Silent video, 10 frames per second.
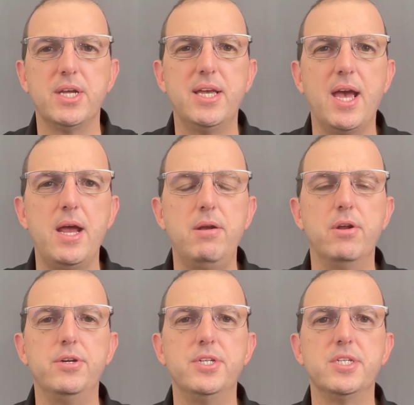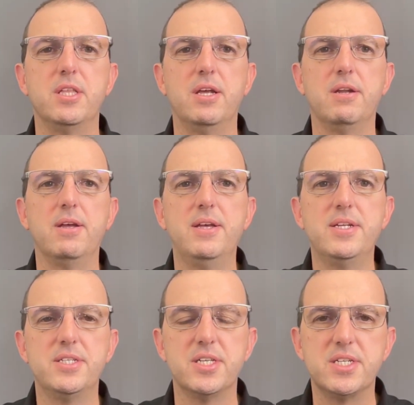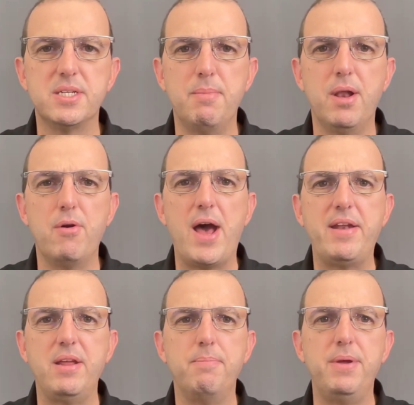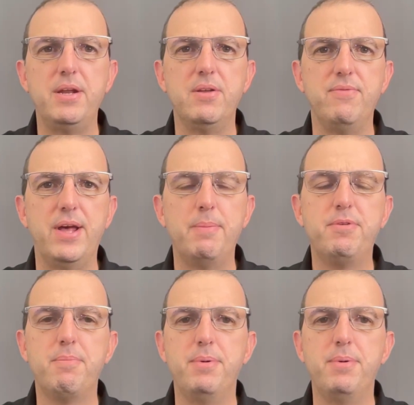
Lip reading: Again, notice that it's a similar idea being developed,